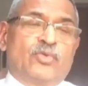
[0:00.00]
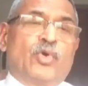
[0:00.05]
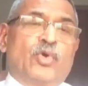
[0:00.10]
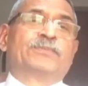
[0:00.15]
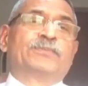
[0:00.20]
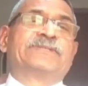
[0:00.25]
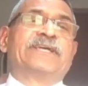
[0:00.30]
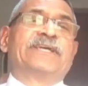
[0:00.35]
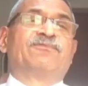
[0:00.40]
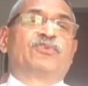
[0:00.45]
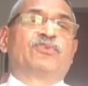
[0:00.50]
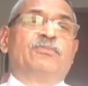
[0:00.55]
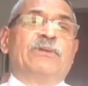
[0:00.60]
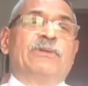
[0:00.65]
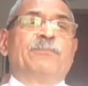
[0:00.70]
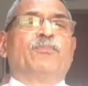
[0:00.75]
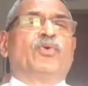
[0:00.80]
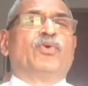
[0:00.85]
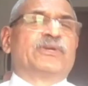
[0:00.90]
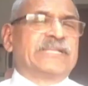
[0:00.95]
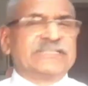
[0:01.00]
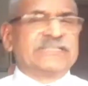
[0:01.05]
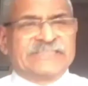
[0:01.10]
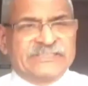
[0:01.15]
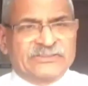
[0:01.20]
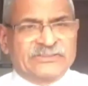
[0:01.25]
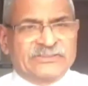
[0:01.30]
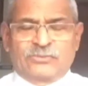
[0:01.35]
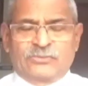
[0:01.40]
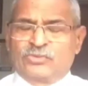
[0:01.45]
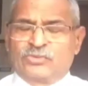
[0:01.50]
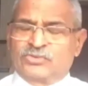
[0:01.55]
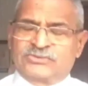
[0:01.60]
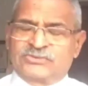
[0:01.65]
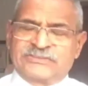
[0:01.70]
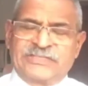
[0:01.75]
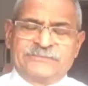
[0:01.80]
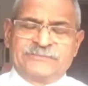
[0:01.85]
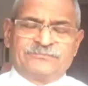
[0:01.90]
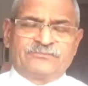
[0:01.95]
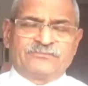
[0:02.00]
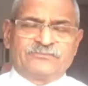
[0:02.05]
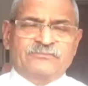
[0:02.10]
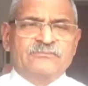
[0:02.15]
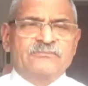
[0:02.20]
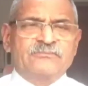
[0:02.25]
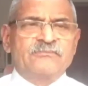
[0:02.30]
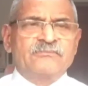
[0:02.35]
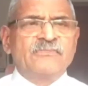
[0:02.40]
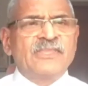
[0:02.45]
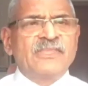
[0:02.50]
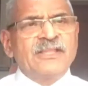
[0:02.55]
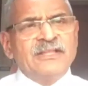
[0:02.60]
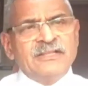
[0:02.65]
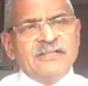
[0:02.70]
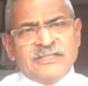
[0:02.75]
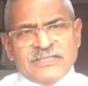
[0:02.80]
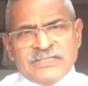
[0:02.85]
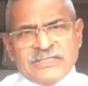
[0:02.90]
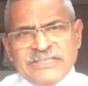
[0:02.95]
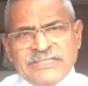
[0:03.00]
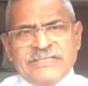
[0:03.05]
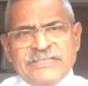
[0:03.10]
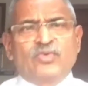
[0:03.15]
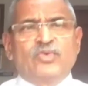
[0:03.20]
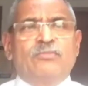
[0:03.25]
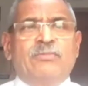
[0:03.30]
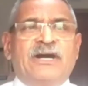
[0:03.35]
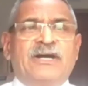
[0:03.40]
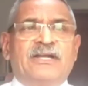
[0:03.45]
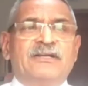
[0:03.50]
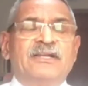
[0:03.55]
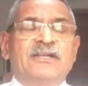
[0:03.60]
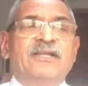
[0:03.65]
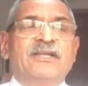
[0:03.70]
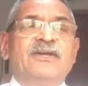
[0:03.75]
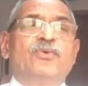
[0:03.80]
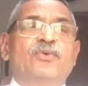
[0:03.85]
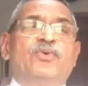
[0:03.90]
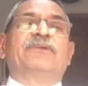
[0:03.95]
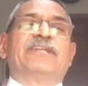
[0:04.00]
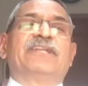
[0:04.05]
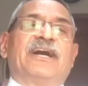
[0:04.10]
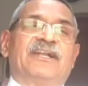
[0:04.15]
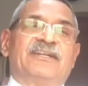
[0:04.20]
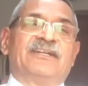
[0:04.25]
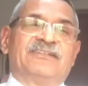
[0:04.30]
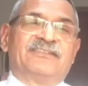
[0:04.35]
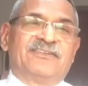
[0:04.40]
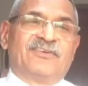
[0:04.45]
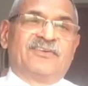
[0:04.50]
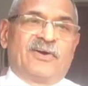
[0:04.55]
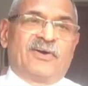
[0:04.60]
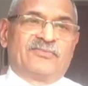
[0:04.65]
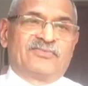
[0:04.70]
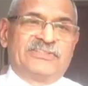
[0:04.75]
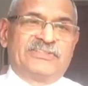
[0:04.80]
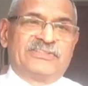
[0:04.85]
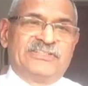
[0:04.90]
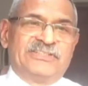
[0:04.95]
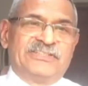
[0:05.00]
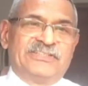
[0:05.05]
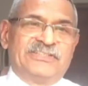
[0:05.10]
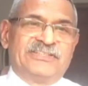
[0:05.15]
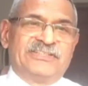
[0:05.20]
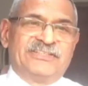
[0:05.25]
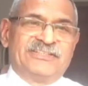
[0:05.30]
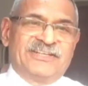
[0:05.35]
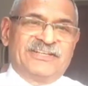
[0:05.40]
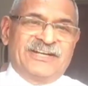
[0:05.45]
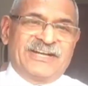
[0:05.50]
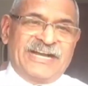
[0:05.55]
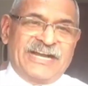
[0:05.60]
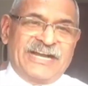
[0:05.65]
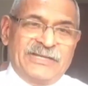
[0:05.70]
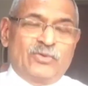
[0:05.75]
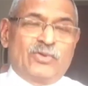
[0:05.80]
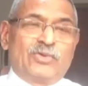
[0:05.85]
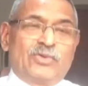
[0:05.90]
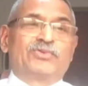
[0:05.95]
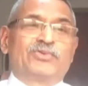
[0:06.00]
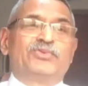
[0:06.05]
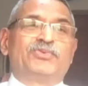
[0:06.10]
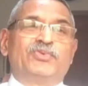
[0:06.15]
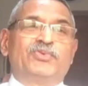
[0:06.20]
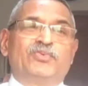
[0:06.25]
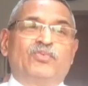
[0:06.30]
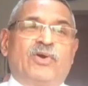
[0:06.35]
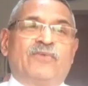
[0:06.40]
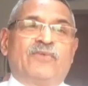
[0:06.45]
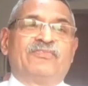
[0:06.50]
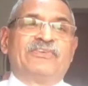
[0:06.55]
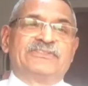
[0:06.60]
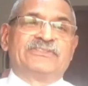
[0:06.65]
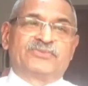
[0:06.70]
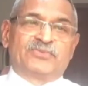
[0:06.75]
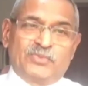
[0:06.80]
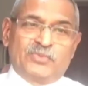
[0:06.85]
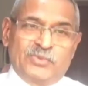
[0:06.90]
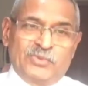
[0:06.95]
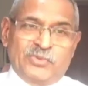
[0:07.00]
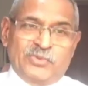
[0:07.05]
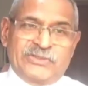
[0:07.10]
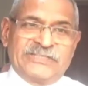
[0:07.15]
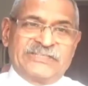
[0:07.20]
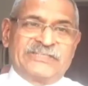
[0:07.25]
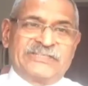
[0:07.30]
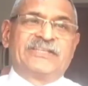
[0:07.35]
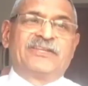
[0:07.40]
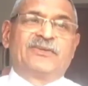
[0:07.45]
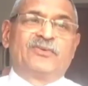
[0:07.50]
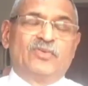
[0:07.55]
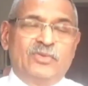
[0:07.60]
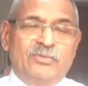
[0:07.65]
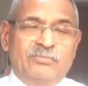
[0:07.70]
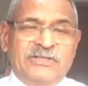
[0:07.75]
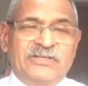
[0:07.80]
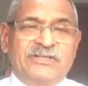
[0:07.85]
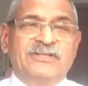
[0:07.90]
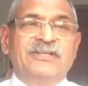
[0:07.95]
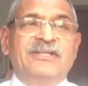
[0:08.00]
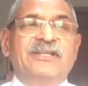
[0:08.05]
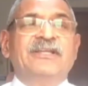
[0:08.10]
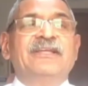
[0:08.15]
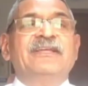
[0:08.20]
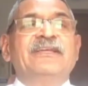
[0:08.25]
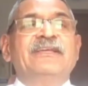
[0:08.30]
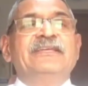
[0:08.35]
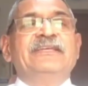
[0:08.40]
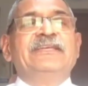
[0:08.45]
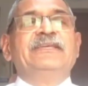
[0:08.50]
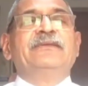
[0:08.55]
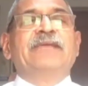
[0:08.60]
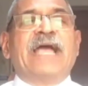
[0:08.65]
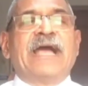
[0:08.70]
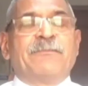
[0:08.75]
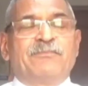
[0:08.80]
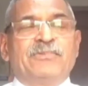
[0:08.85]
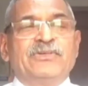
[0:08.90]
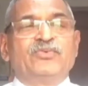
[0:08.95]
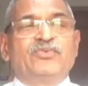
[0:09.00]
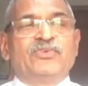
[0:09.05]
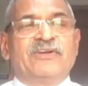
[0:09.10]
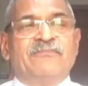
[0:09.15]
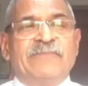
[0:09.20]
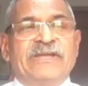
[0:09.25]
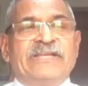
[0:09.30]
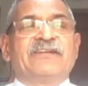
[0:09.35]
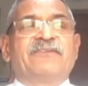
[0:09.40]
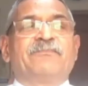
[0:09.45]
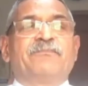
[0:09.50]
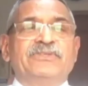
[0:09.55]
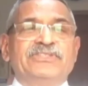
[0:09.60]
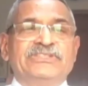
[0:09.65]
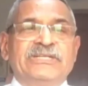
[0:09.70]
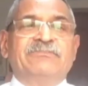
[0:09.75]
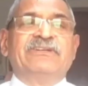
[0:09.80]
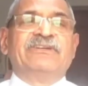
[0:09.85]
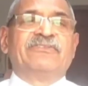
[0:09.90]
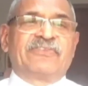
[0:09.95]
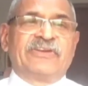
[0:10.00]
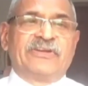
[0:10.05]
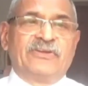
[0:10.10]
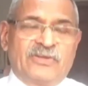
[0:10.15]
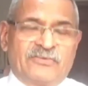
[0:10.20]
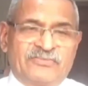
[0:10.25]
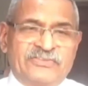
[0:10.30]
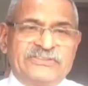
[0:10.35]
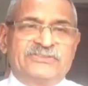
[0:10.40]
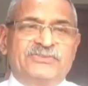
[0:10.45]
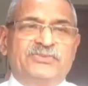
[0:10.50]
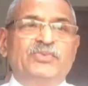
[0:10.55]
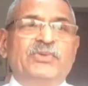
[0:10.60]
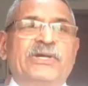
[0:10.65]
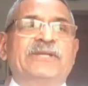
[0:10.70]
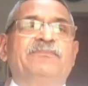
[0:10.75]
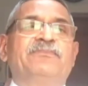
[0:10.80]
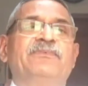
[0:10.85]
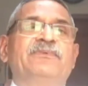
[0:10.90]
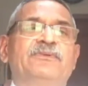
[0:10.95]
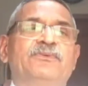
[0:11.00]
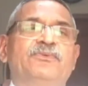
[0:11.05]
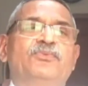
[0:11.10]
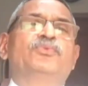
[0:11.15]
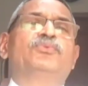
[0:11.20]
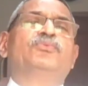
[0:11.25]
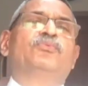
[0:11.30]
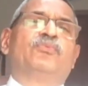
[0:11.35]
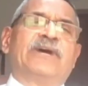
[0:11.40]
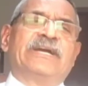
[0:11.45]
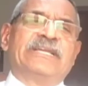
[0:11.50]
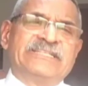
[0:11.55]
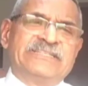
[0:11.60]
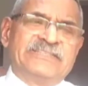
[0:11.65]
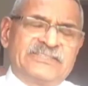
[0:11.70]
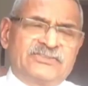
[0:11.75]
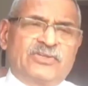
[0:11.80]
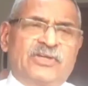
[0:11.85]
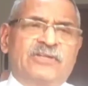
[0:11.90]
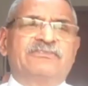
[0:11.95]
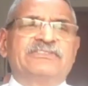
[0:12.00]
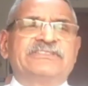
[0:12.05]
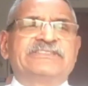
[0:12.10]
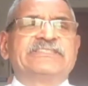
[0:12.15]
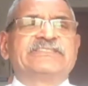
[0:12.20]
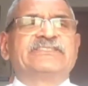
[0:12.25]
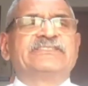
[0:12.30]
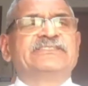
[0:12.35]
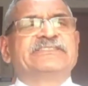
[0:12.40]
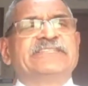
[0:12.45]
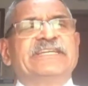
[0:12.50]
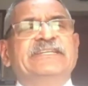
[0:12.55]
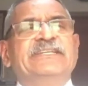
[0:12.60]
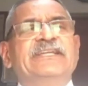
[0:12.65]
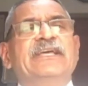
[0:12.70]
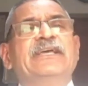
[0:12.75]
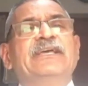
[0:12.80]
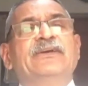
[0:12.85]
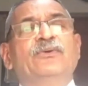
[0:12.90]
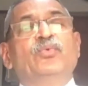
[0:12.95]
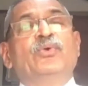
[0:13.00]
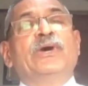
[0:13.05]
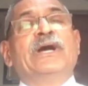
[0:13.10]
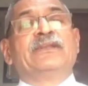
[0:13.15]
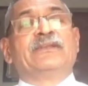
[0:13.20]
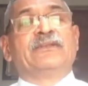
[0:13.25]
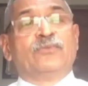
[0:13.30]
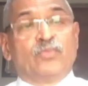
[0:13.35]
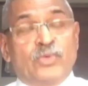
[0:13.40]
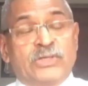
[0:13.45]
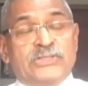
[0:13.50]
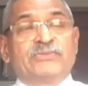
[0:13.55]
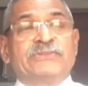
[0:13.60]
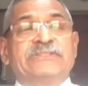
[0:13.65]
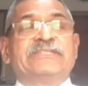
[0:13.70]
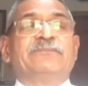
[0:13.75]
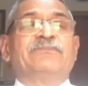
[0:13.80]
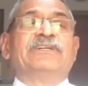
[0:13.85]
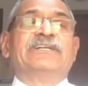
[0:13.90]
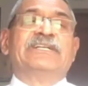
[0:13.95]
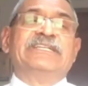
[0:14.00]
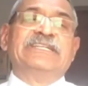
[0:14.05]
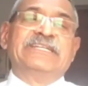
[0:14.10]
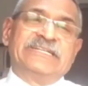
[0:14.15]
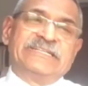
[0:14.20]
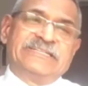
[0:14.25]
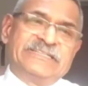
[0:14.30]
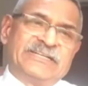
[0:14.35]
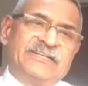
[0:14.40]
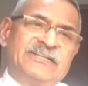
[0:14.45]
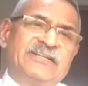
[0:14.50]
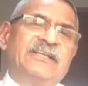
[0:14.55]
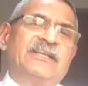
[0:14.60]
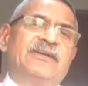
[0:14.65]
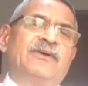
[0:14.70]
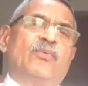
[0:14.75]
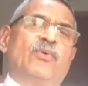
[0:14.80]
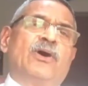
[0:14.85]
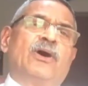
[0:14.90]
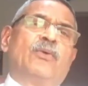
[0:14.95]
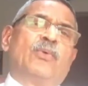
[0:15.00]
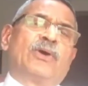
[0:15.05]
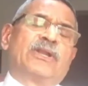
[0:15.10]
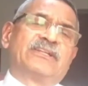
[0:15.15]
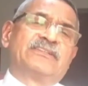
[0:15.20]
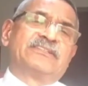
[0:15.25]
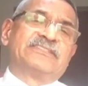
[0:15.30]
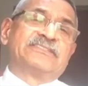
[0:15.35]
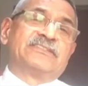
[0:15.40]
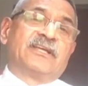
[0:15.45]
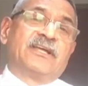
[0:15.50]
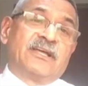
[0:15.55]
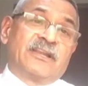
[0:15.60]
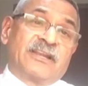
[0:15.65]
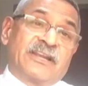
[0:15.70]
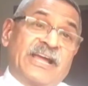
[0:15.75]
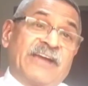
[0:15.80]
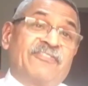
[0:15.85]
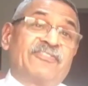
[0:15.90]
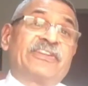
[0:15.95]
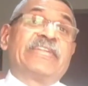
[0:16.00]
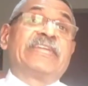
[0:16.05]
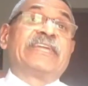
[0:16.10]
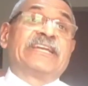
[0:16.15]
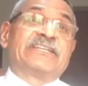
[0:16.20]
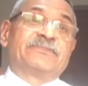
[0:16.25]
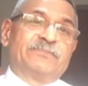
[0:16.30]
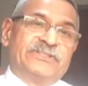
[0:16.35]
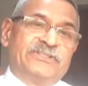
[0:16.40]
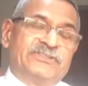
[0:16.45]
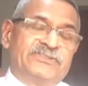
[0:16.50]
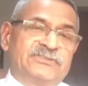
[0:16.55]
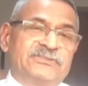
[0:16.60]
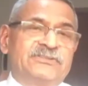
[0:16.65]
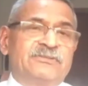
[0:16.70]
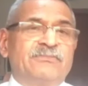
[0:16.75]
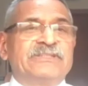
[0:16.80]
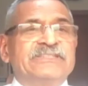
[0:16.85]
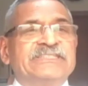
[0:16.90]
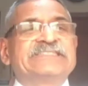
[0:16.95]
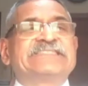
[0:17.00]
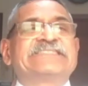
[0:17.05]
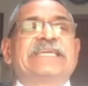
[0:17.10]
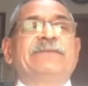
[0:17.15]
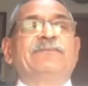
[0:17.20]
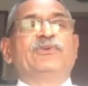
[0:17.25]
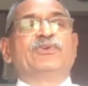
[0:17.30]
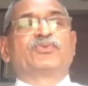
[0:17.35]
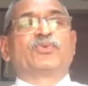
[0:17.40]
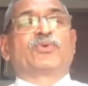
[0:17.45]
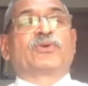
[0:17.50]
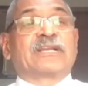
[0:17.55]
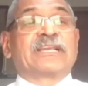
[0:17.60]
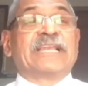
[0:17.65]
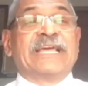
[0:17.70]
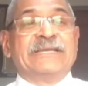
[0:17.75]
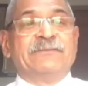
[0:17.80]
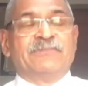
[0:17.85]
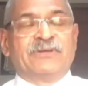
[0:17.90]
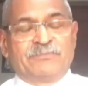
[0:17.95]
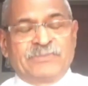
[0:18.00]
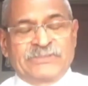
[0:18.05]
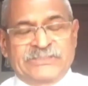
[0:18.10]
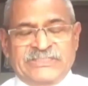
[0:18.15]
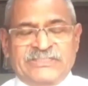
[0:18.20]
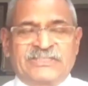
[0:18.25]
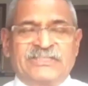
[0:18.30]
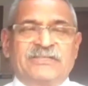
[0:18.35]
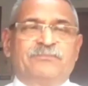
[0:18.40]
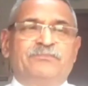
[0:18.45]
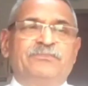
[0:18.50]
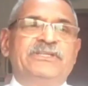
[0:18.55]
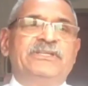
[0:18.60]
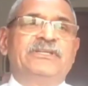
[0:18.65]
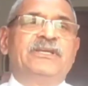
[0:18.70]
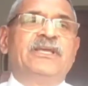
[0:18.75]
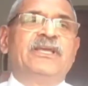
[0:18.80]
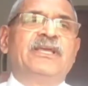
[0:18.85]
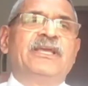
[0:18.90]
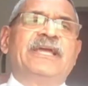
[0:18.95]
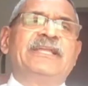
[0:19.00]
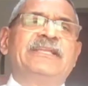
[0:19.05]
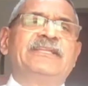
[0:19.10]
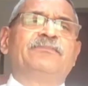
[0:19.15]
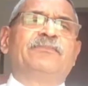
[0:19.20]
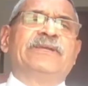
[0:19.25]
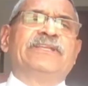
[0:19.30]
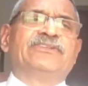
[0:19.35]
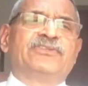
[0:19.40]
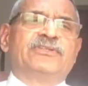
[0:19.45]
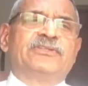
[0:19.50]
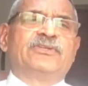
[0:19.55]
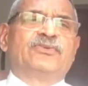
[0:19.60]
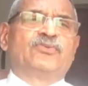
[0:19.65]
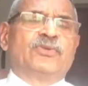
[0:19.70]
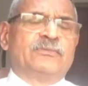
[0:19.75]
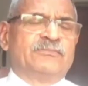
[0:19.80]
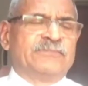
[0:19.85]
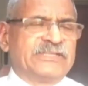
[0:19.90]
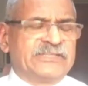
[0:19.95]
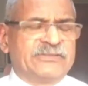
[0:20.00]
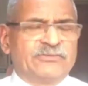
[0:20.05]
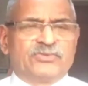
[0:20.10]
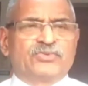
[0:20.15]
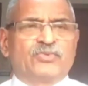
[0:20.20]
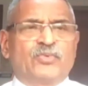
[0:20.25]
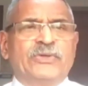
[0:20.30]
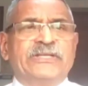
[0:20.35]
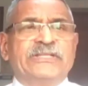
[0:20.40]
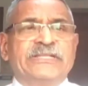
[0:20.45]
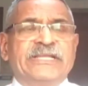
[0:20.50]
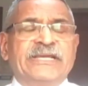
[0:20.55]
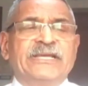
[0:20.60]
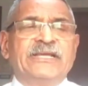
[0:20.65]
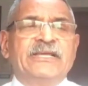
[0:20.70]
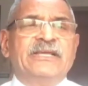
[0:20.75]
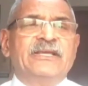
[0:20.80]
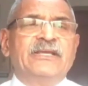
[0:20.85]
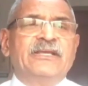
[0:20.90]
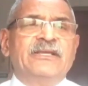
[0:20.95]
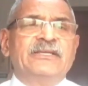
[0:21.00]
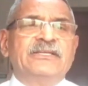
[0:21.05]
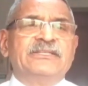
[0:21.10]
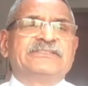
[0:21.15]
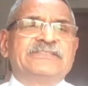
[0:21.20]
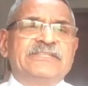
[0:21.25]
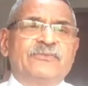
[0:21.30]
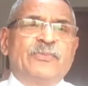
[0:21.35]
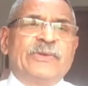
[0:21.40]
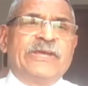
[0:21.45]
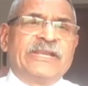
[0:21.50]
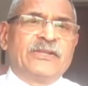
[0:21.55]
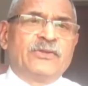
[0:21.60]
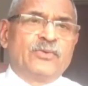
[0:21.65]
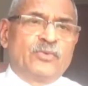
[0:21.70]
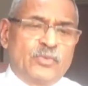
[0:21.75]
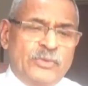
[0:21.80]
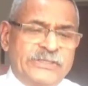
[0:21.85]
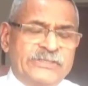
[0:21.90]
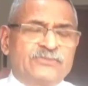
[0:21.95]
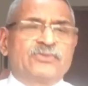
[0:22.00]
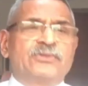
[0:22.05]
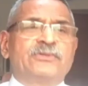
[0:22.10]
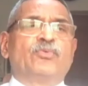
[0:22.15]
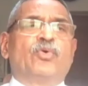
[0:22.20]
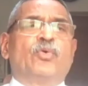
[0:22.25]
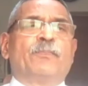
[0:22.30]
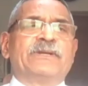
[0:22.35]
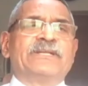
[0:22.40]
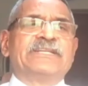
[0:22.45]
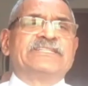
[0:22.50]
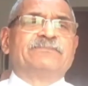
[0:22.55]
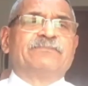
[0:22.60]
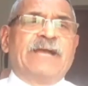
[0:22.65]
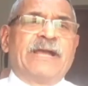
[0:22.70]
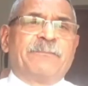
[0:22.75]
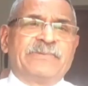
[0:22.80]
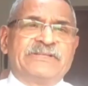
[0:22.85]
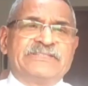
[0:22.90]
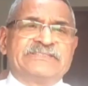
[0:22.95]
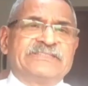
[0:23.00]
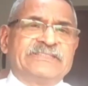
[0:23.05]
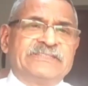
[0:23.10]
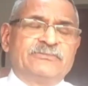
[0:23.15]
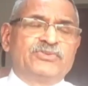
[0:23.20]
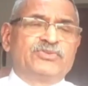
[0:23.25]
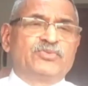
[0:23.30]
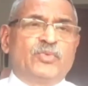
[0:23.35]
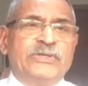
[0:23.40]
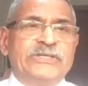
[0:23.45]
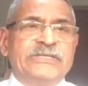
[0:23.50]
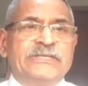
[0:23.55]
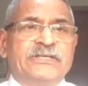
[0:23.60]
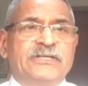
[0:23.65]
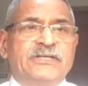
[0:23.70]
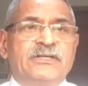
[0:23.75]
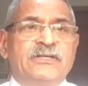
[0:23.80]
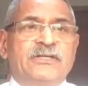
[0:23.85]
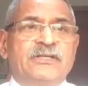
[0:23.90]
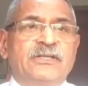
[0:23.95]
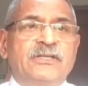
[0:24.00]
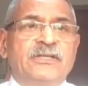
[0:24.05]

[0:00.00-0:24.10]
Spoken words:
ropes have to be put and things of those kind. Well, Inkumar, who was then the commandant of the high altitude warfare school located at Gulmar, he happened to have met a German friend of his who, while in his conversation, said, who had was with him earlier in one of these rafting expeditions, but this time he was to climb a particular peak. And he mentioned it to him that he was going there. He said, "Where are you going?" So he opened his map and said he was going here.